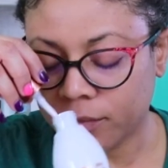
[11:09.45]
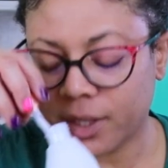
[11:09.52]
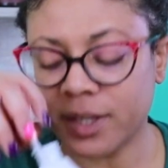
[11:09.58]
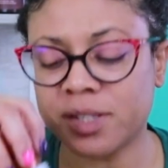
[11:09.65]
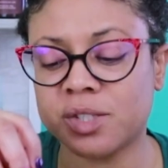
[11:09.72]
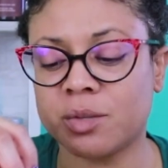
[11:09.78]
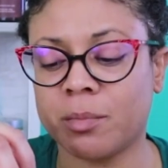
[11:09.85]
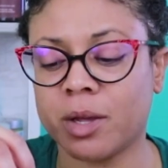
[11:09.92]

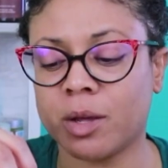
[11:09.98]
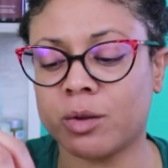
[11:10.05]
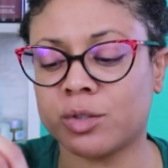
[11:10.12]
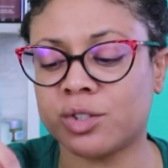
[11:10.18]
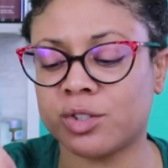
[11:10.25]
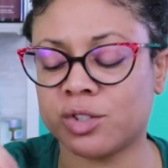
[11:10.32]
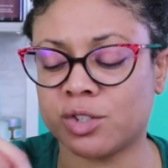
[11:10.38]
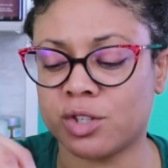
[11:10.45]
It
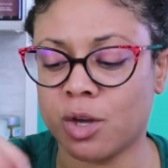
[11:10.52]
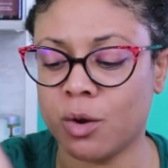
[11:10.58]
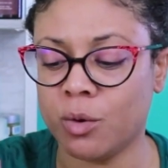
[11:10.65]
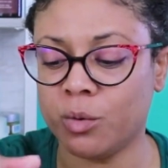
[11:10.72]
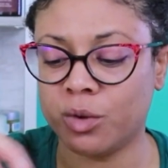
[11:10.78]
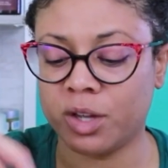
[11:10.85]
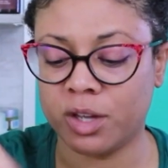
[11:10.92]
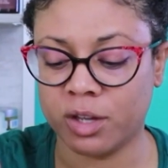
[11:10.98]
smells
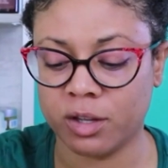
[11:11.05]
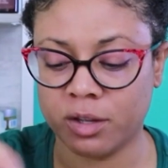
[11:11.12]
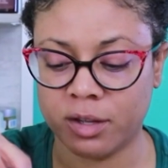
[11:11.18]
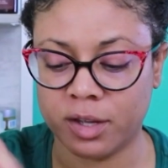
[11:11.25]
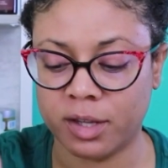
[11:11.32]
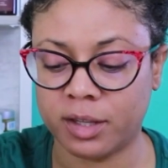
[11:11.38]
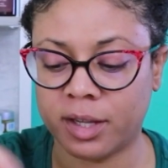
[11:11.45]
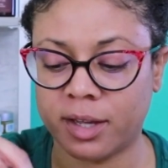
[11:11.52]
so
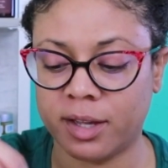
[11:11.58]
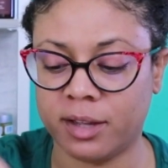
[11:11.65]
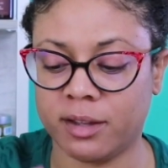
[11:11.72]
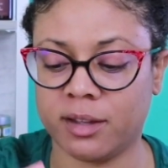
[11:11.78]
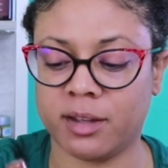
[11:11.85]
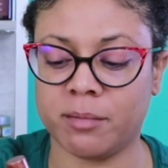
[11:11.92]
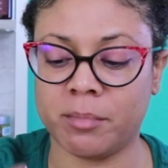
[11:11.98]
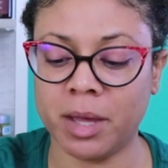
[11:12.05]
good.
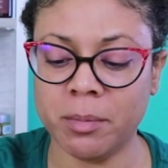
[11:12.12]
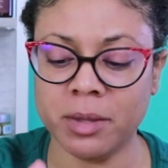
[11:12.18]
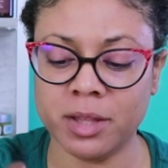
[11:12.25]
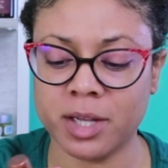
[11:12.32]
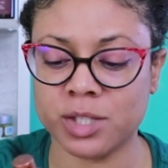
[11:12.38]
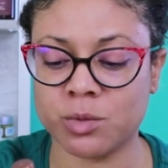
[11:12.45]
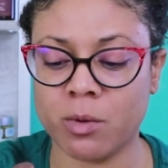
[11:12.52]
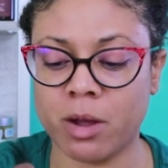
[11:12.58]
Like maybe
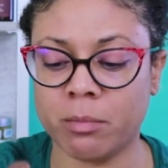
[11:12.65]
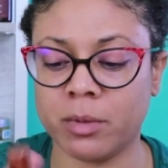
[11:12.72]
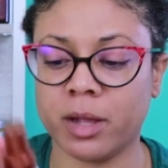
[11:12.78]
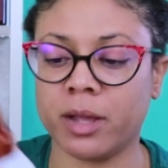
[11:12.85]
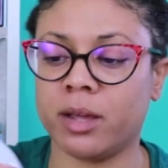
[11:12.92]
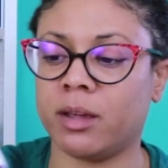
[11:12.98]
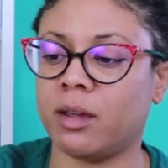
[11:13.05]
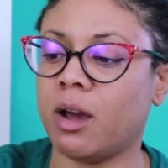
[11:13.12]
that's why I'm
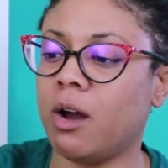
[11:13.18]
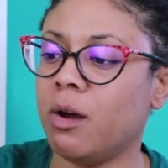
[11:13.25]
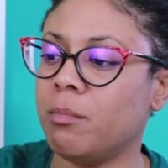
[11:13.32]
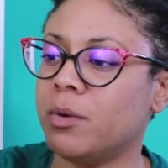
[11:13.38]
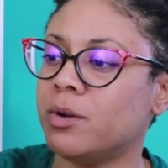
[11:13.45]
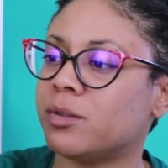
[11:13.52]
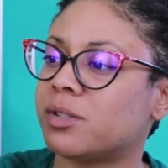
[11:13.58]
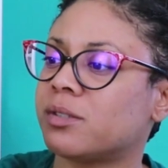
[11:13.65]
like
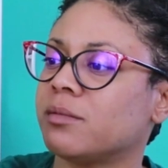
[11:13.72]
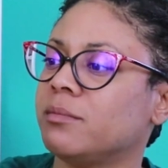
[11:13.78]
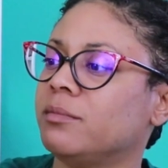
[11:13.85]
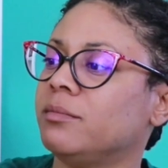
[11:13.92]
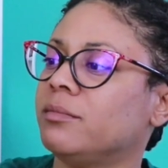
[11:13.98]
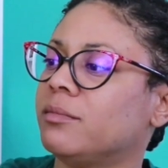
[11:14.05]
almost